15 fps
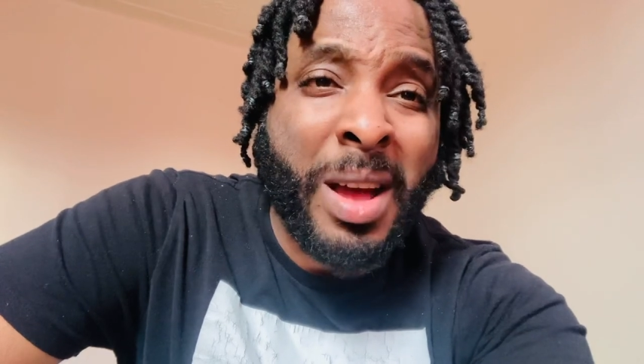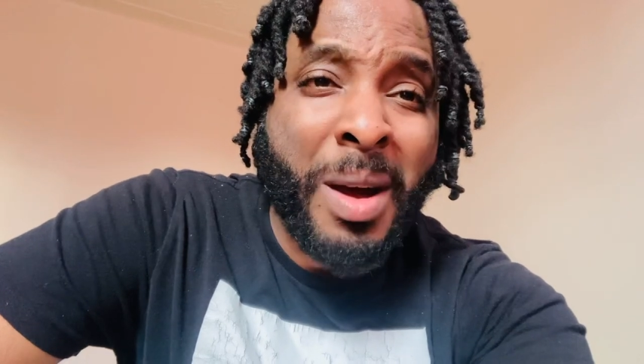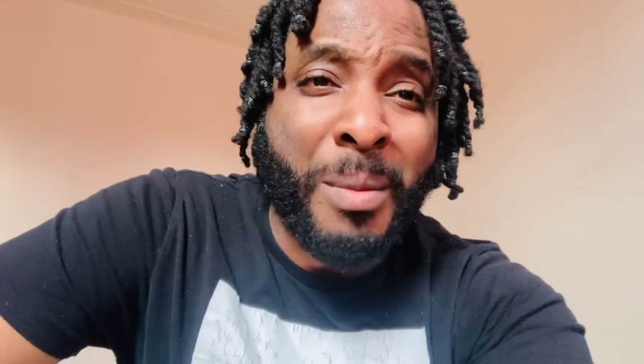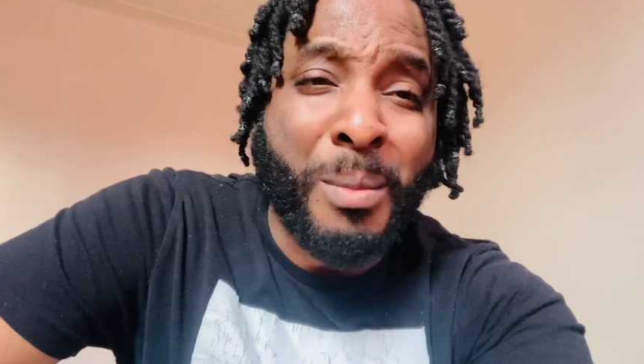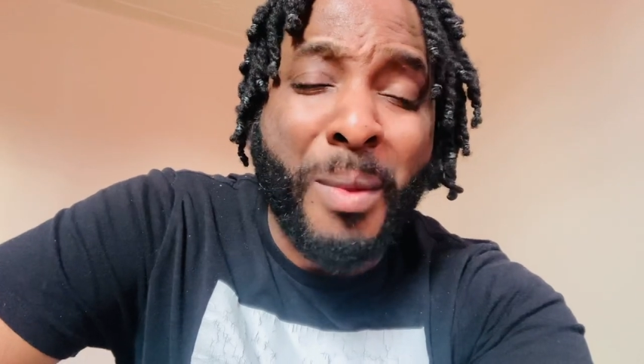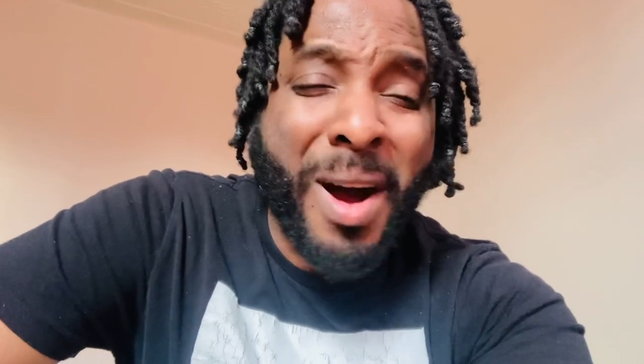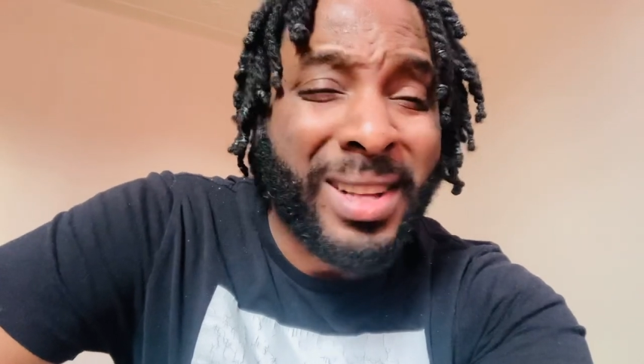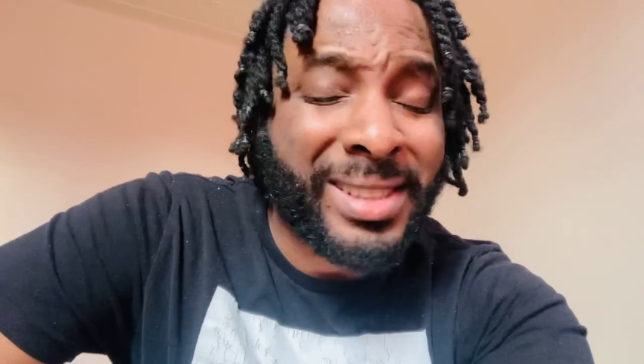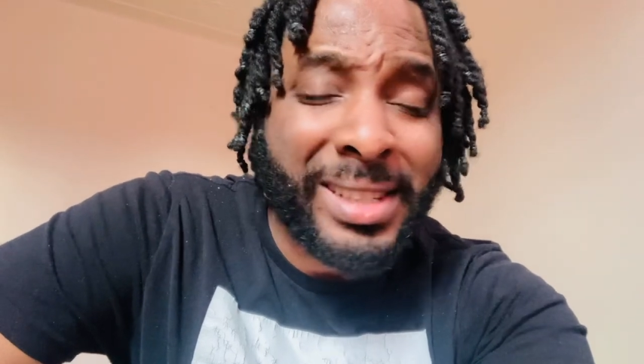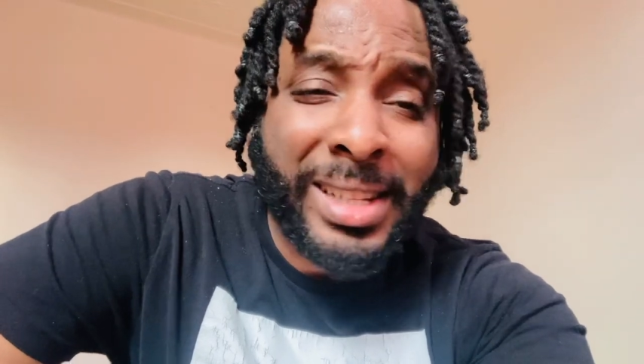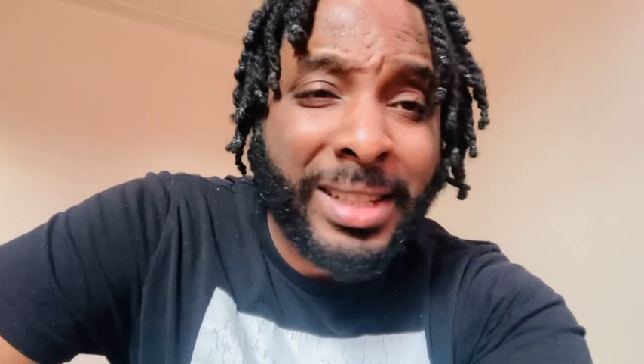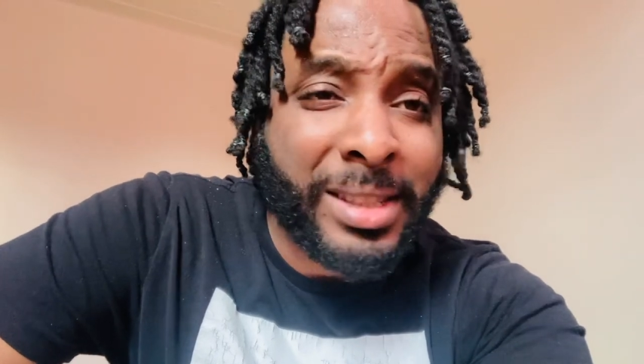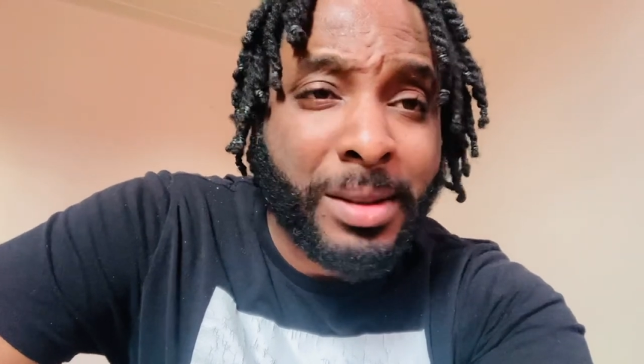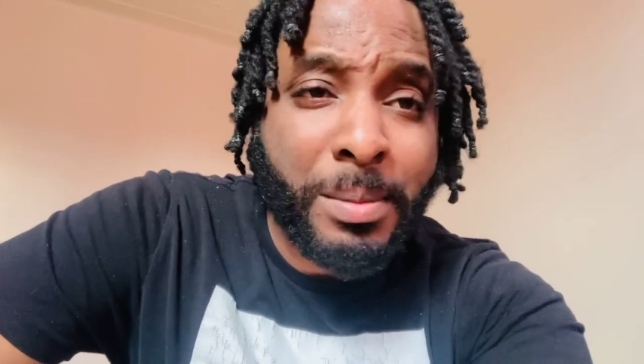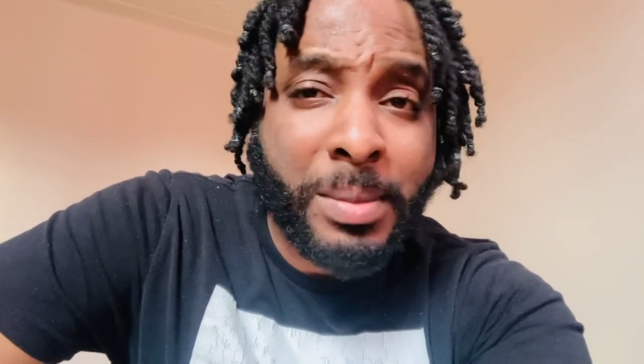
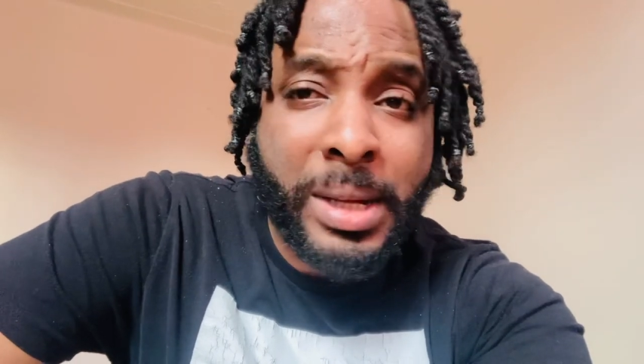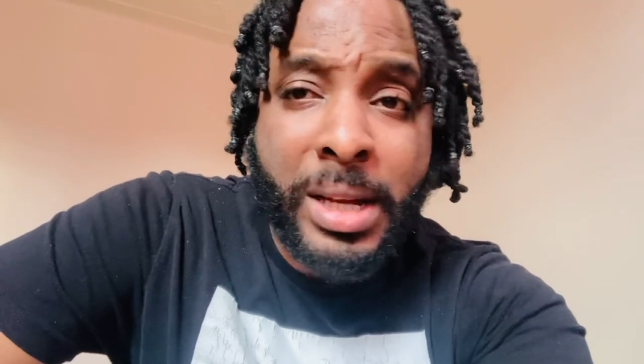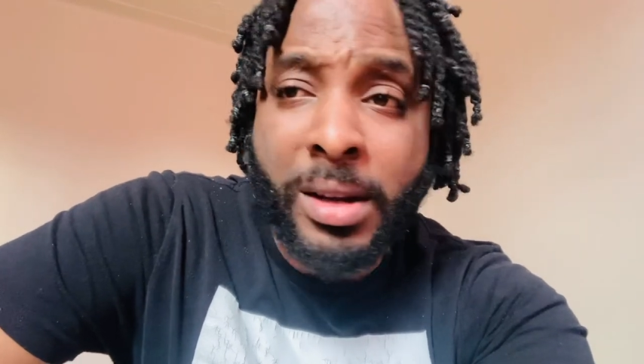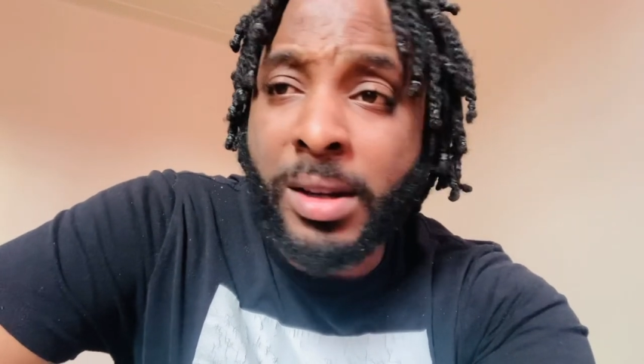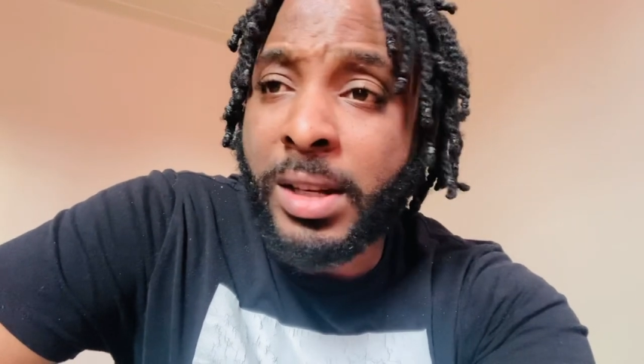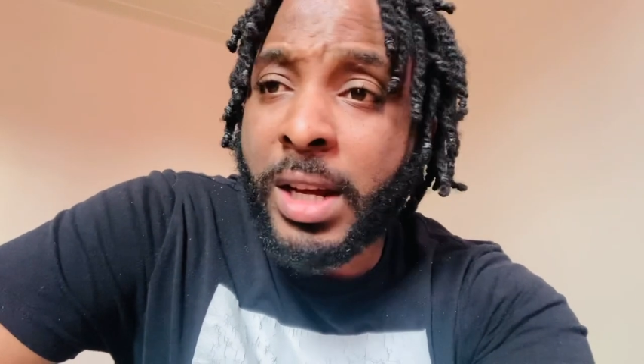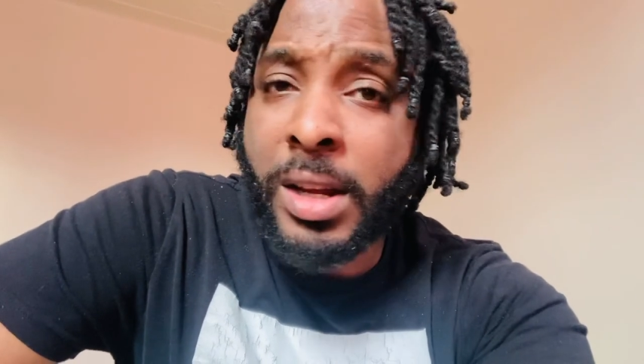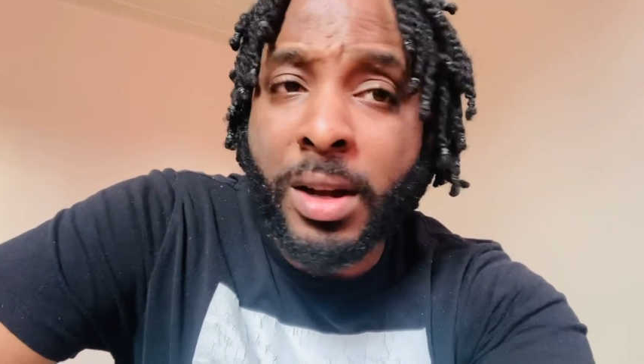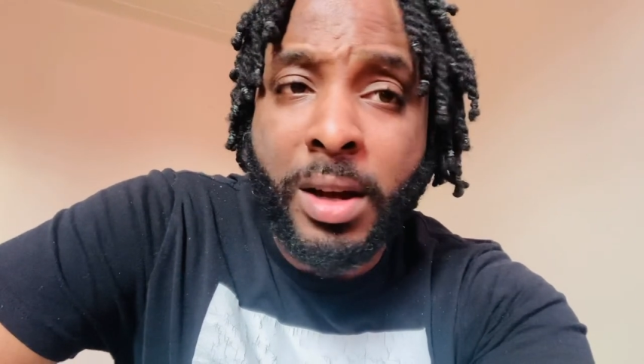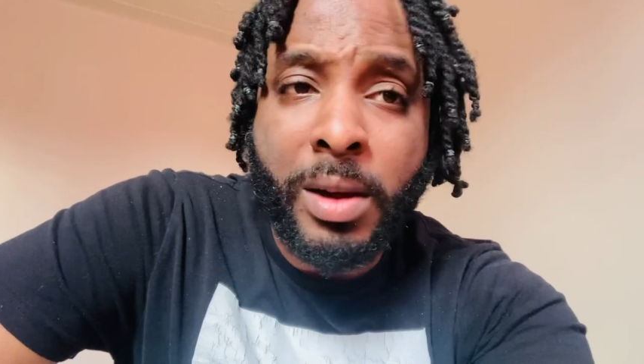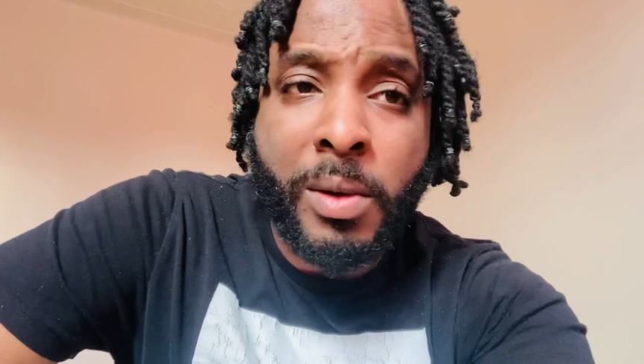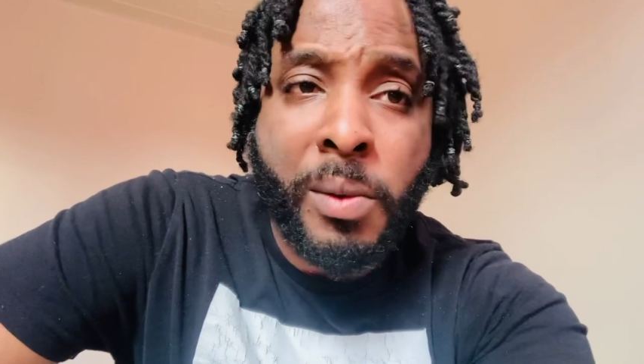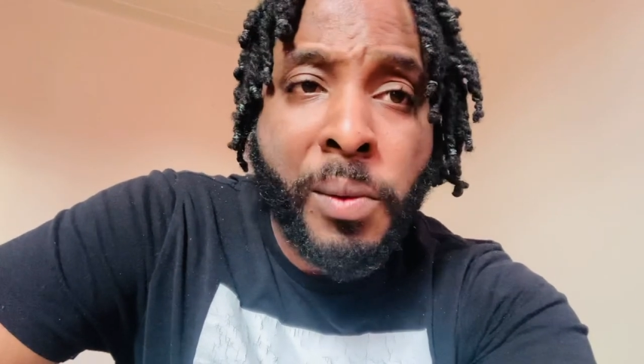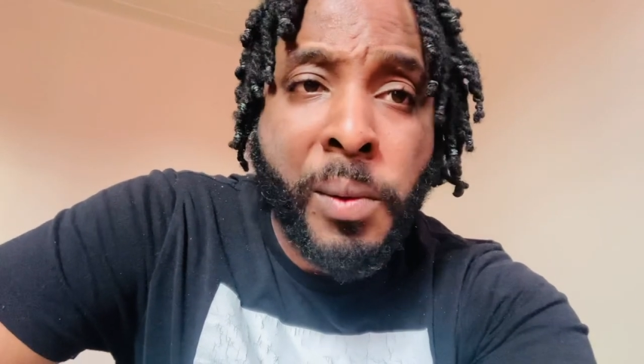Martinelli didn't play good at all.